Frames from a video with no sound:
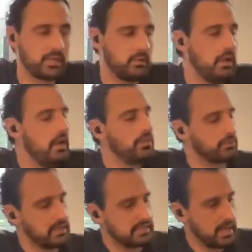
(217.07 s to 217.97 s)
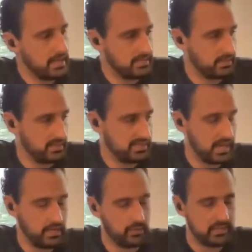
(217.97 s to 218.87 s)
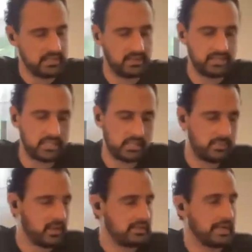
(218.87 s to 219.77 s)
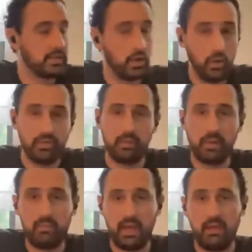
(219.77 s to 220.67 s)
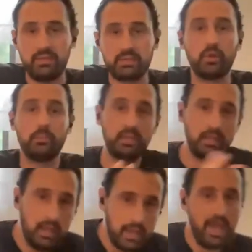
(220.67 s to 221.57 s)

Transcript: So the reason I set this to 80 degrees Celsius is because I know that my bath is going to be